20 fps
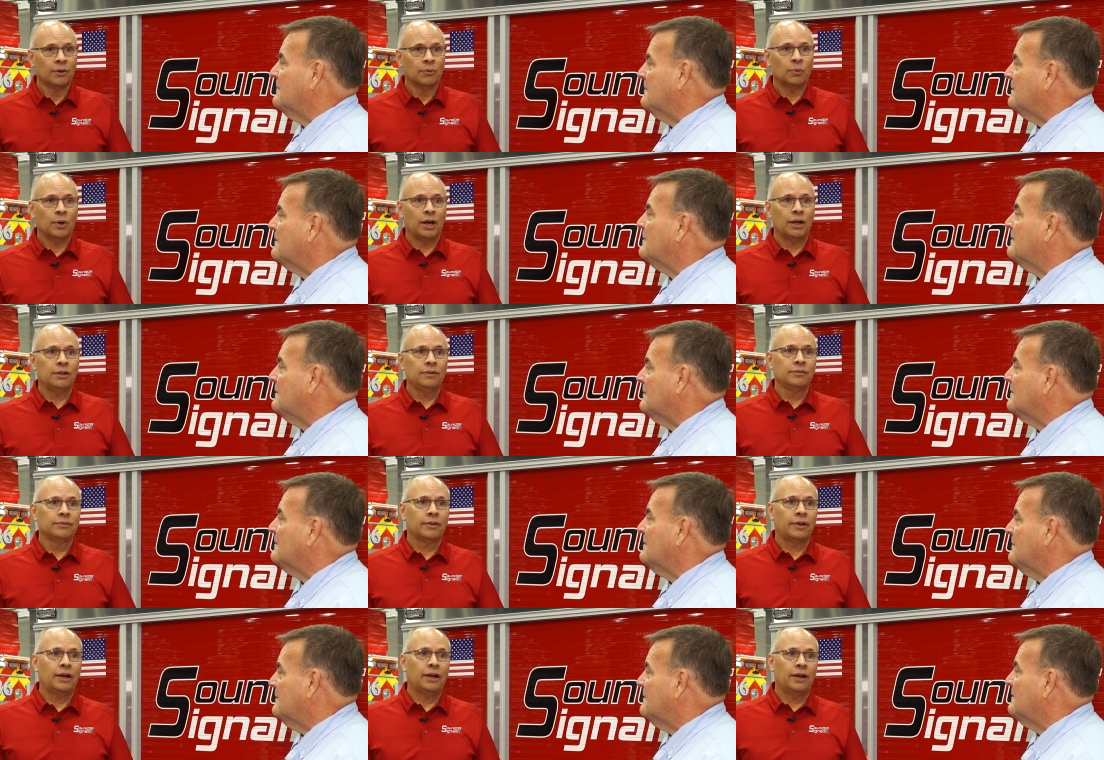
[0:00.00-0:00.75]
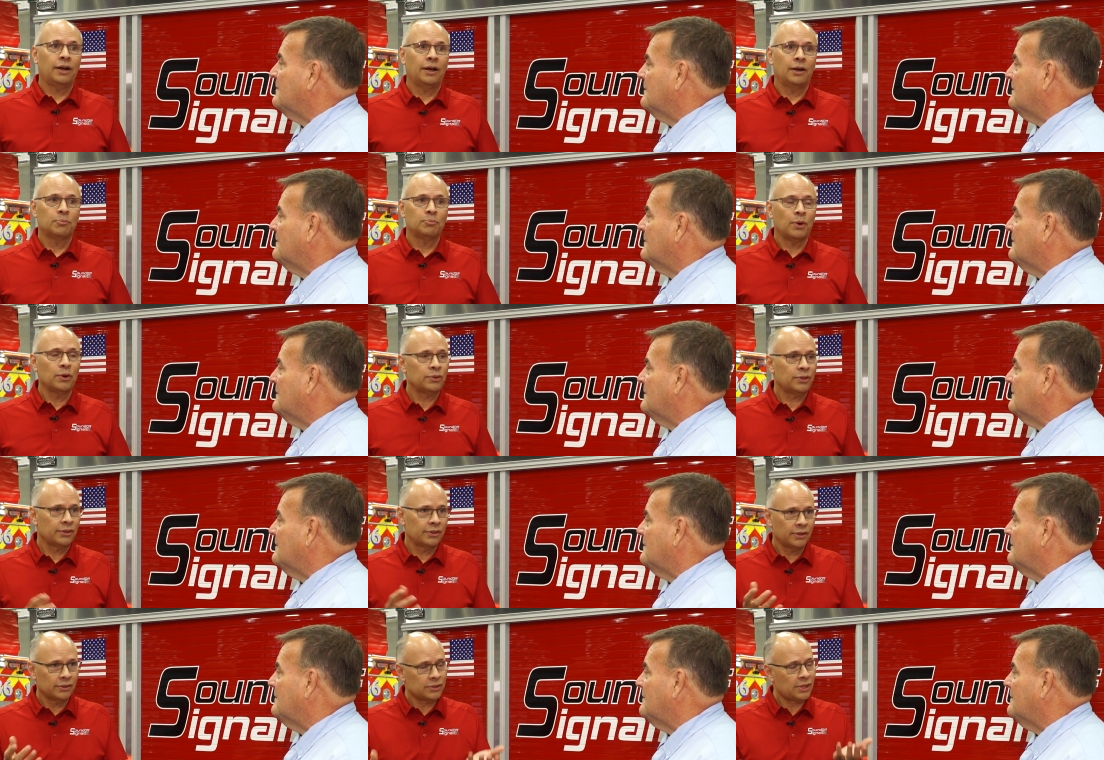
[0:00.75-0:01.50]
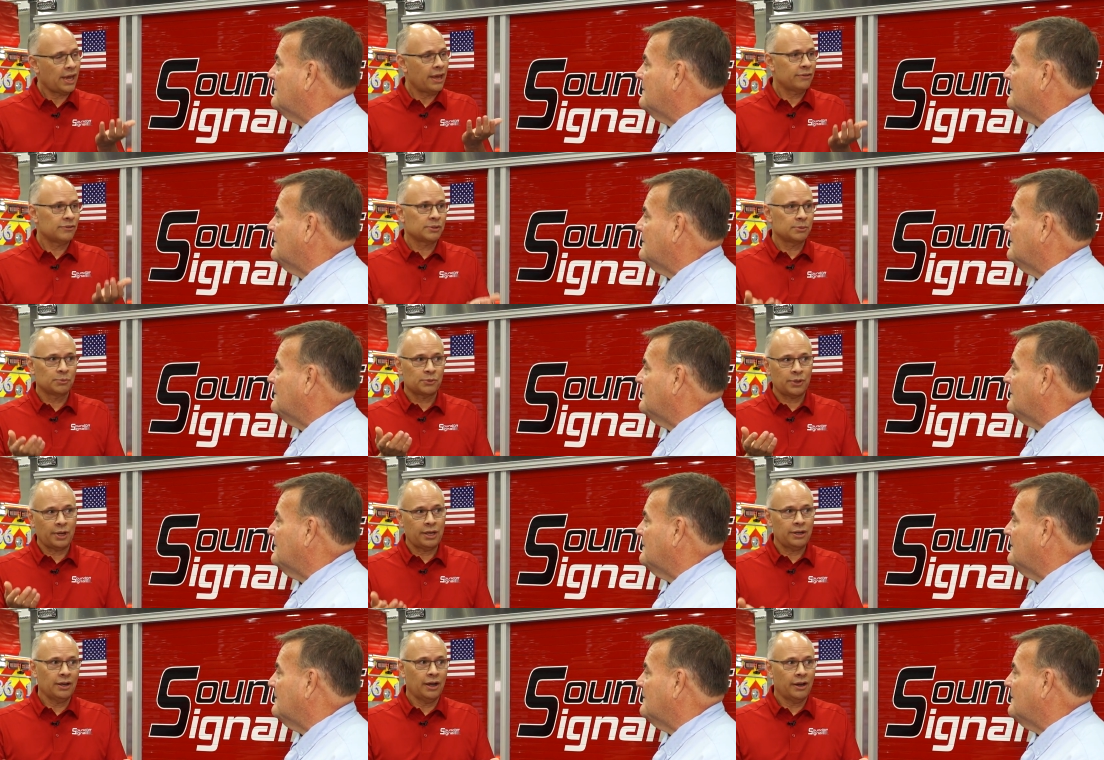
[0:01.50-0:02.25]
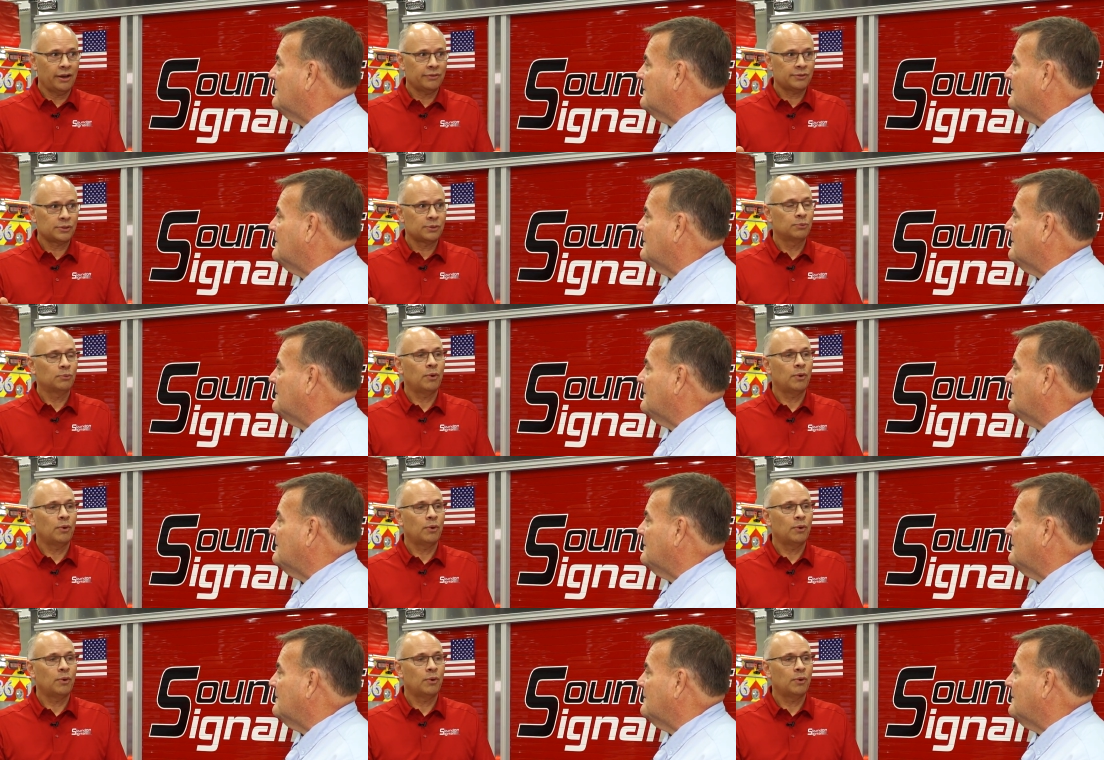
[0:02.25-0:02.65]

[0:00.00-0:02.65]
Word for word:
Speaker 1: Well, both of those have some trade-offs.